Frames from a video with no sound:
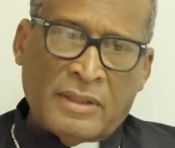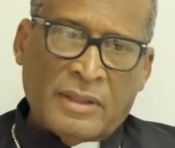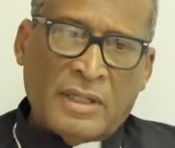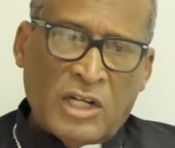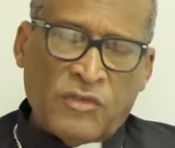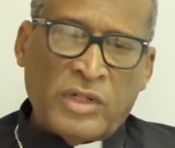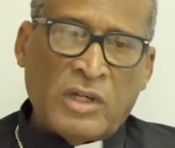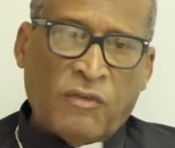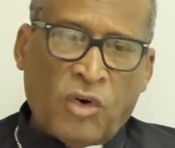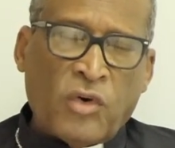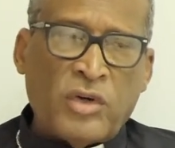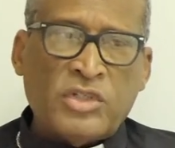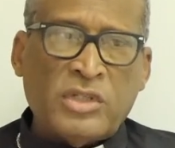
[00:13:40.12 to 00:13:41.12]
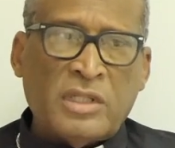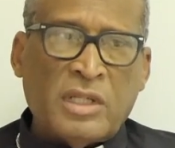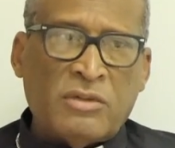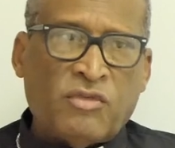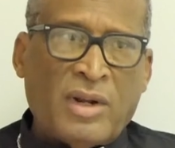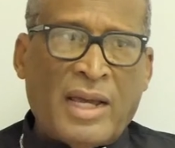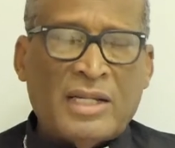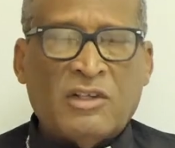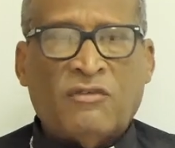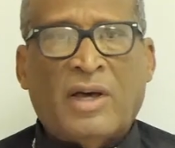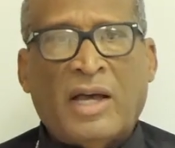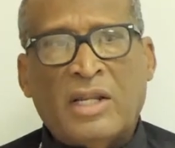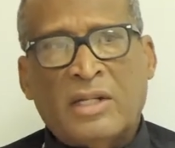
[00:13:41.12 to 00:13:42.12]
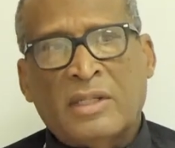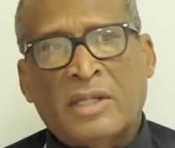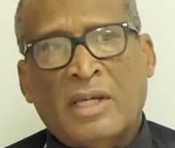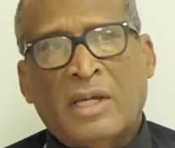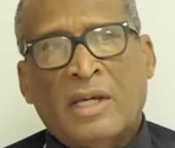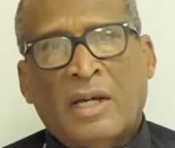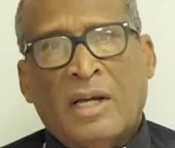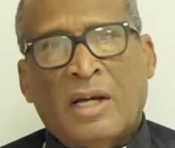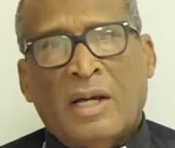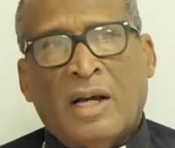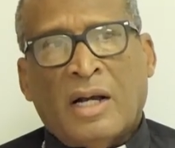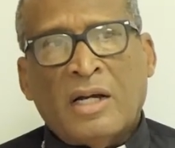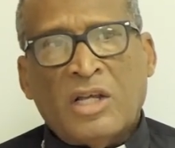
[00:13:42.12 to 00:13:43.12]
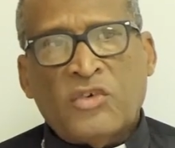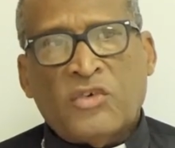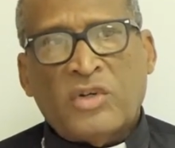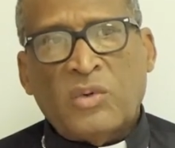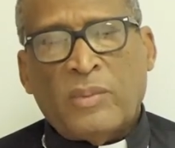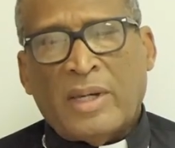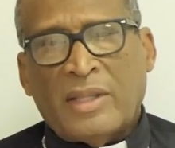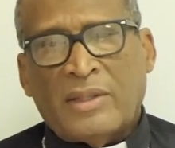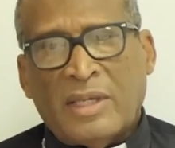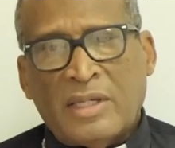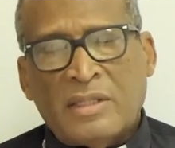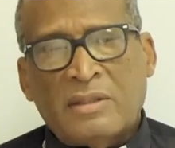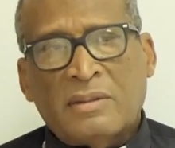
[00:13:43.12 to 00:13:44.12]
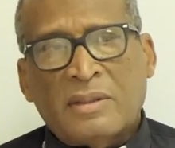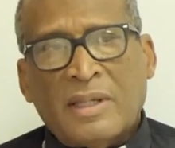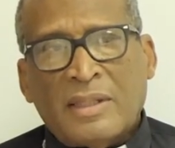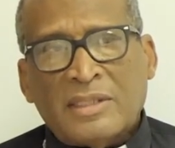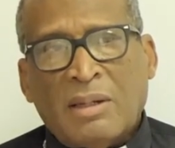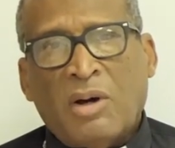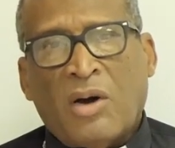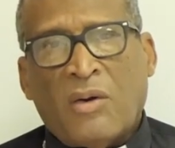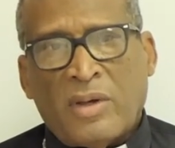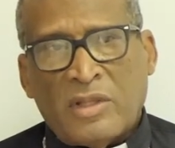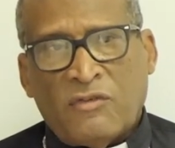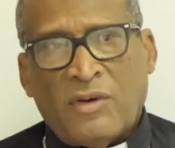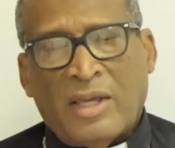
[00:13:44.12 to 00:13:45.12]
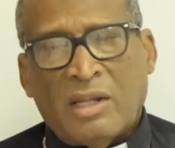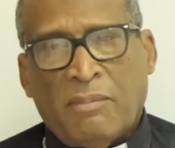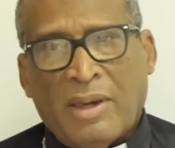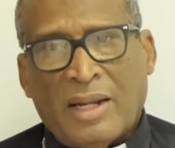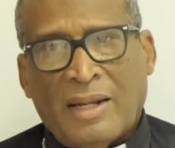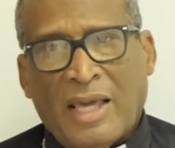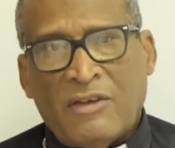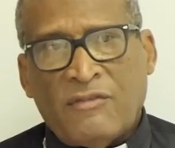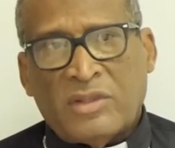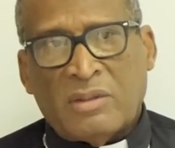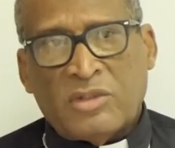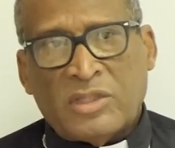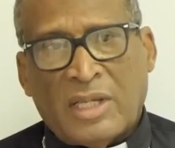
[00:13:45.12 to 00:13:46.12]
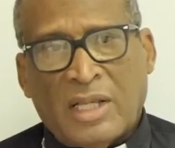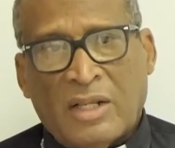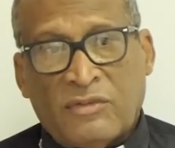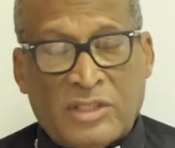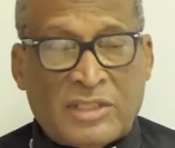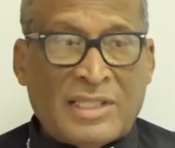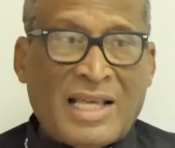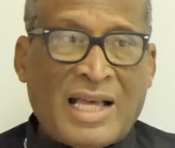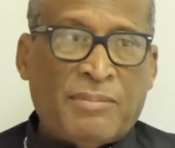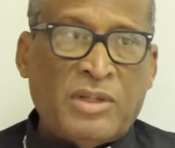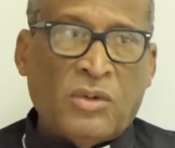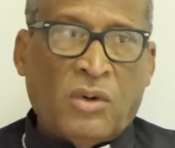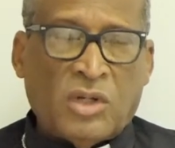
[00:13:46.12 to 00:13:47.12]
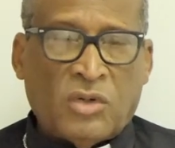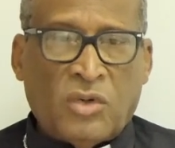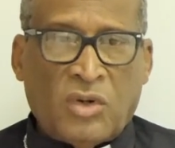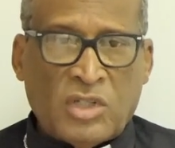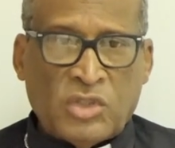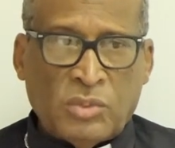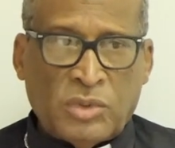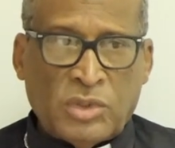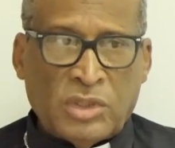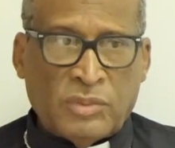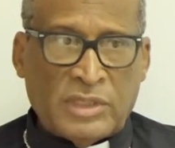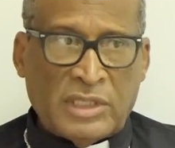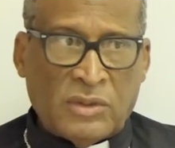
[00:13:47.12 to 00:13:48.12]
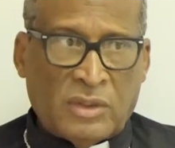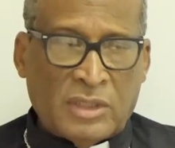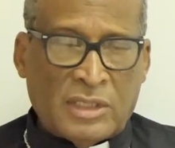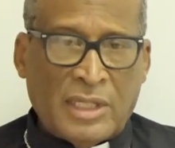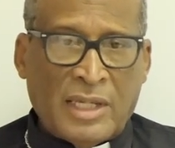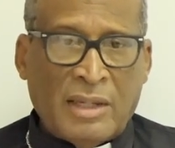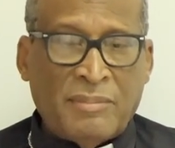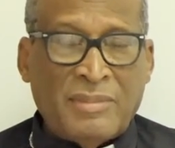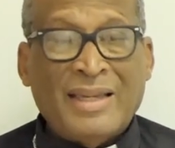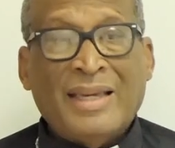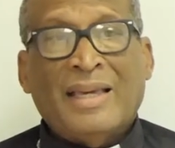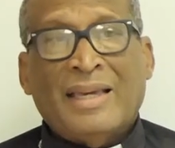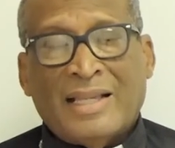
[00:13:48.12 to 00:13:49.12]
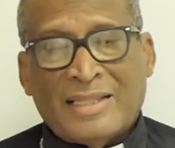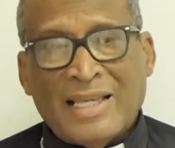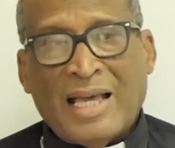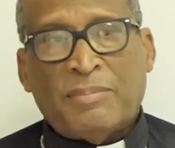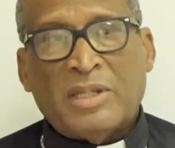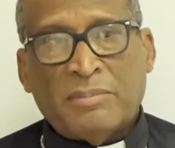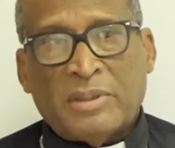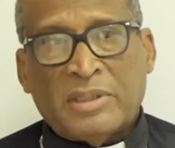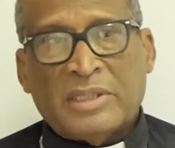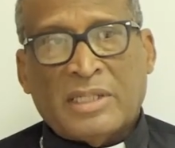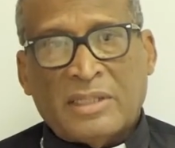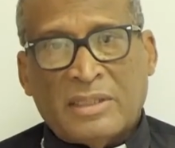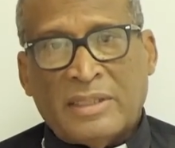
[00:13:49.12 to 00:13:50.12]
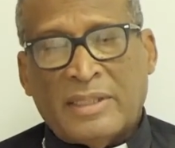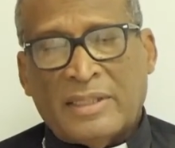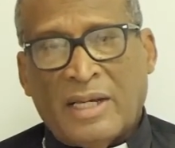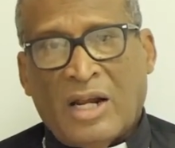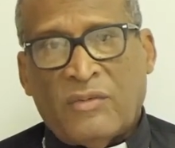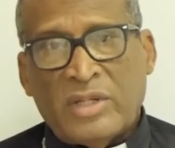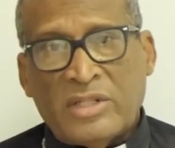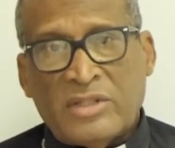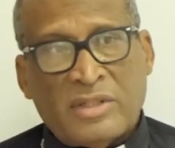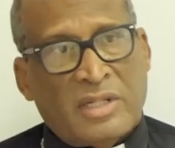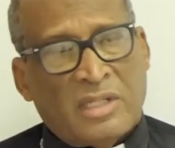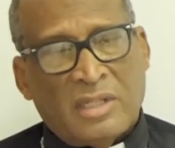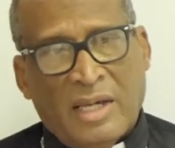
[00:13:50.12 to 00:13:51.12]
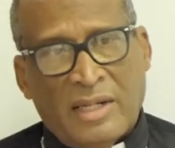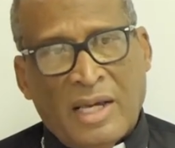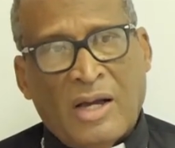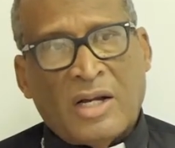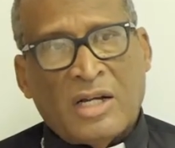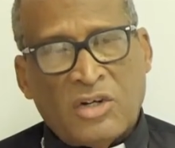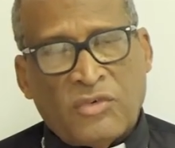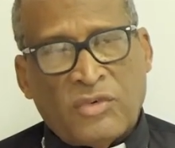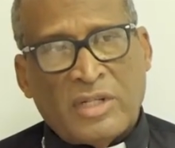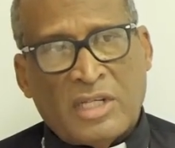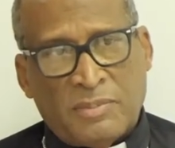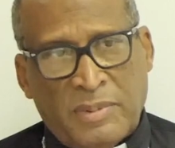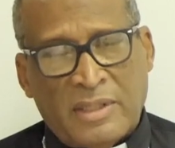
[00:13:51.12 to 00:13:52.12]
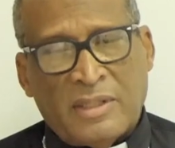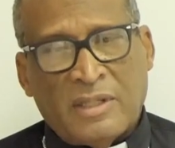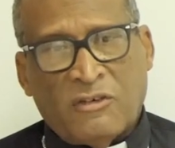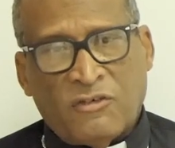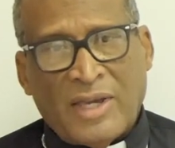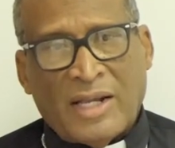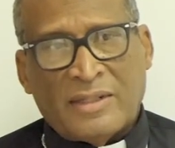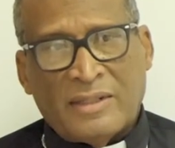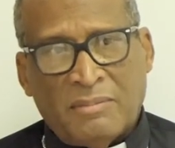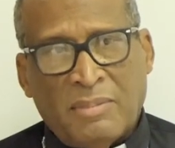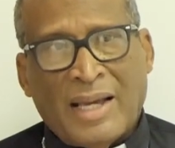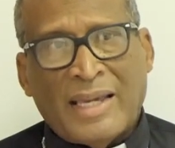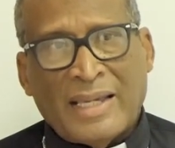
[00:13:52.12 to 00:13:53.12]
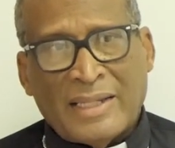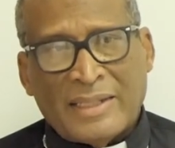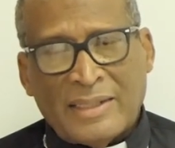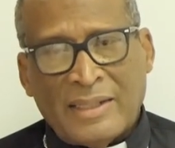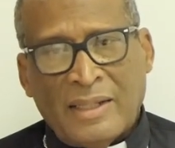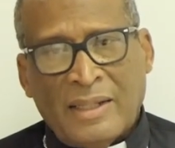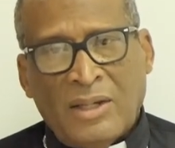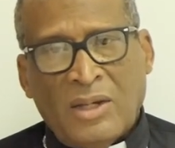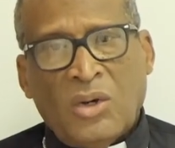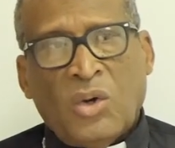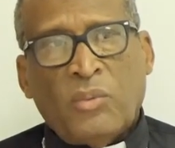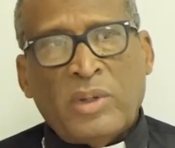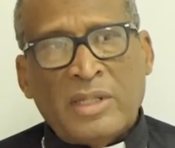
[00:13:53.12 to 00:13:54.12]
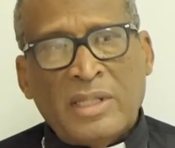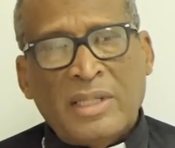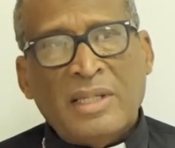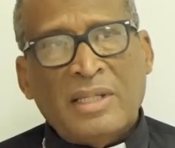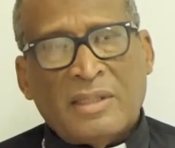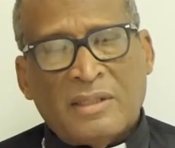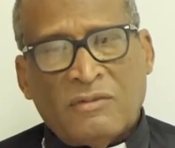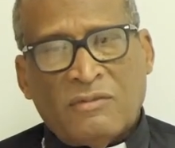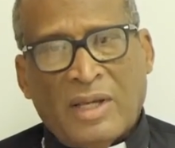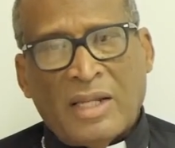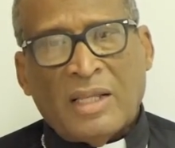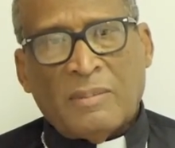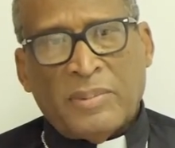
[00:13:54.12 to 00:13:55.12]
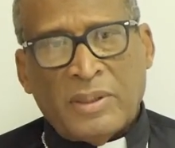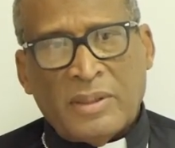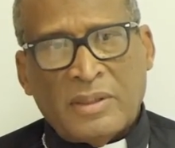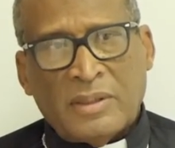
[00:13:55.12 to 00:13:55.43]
country of origin and trying to find a country where they can somehow or other find a better life for themselves. This is happening all across the world. We see it all the time. It's happening particularly in our region, and our country has been affected by it. We need to develop